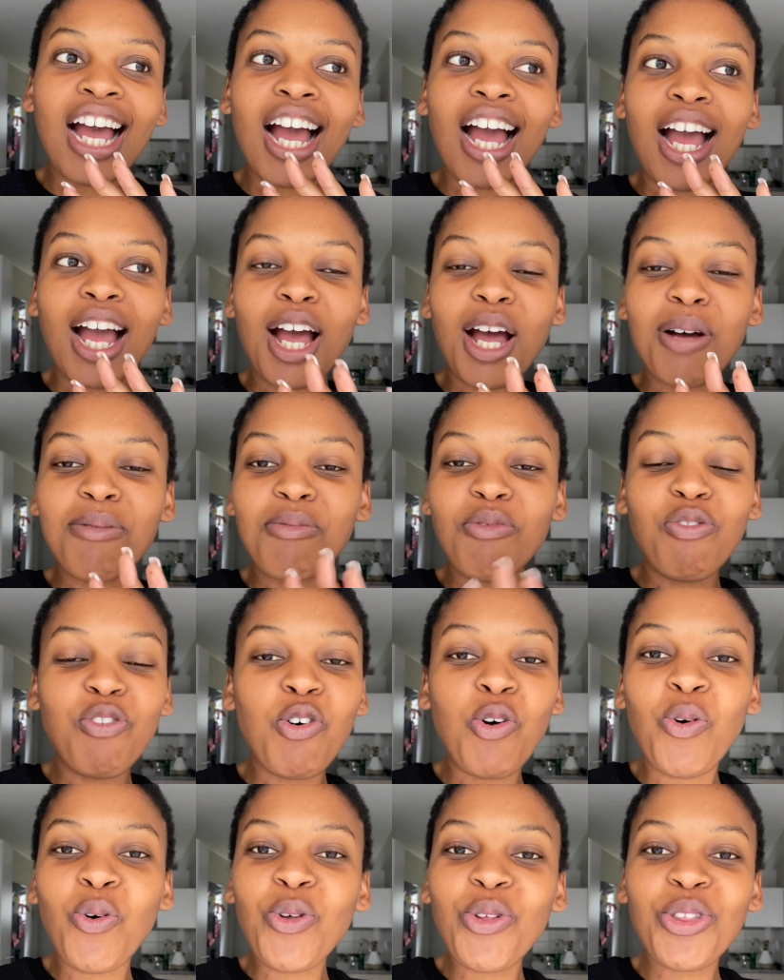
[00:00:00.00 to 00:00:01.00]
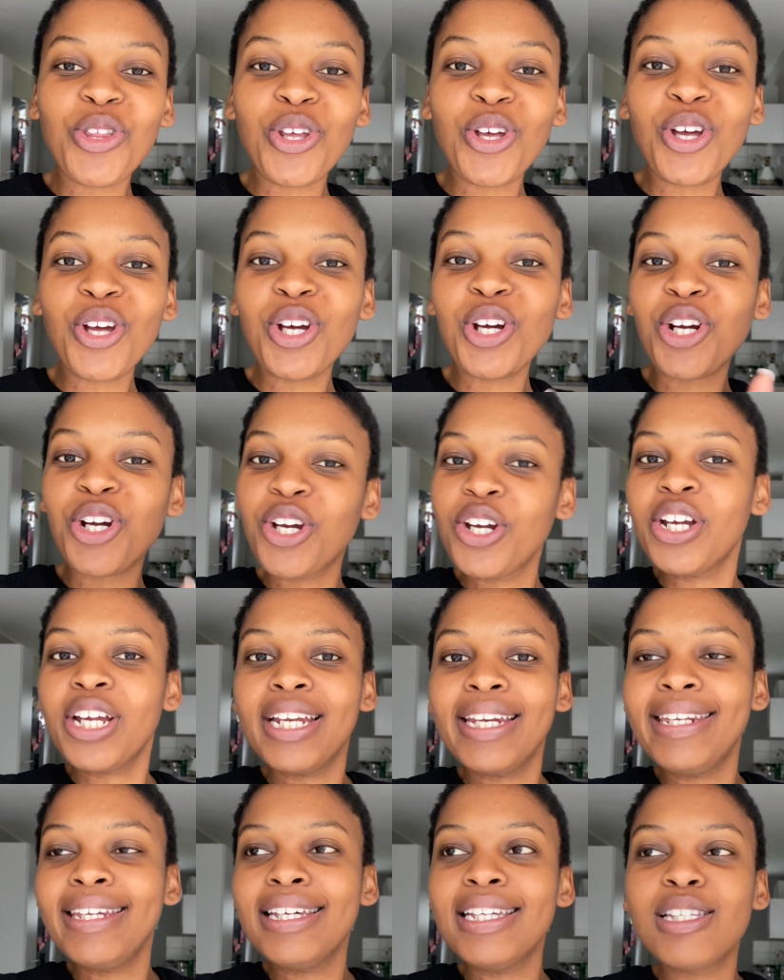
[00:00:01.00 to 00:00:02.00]
For all the
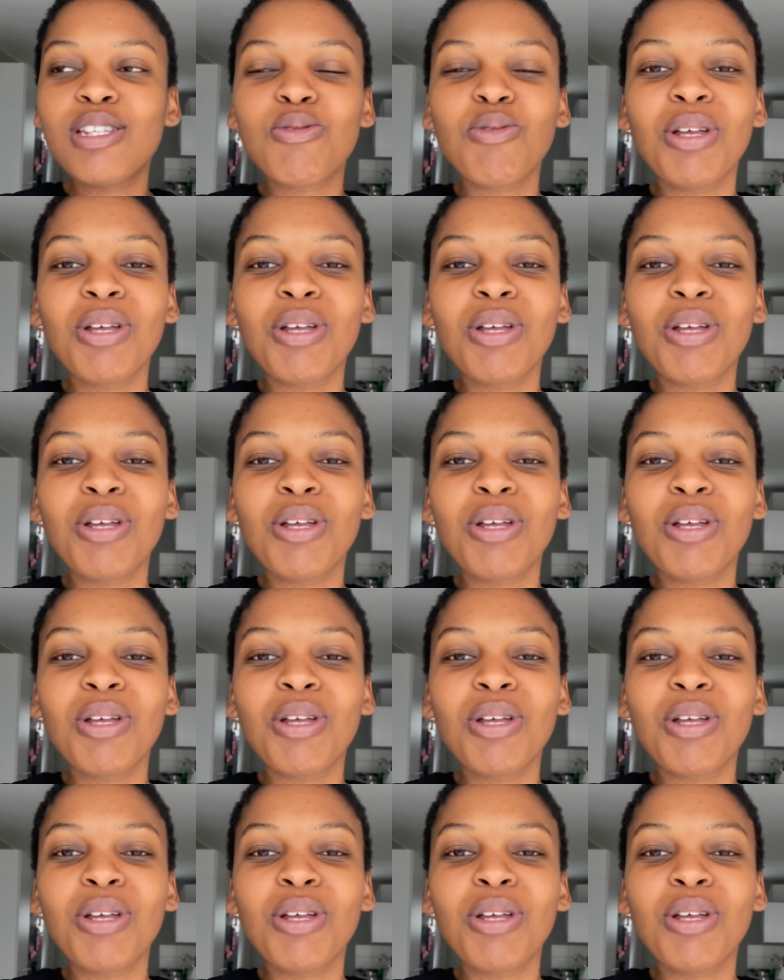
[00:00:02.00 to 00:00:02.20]
girlies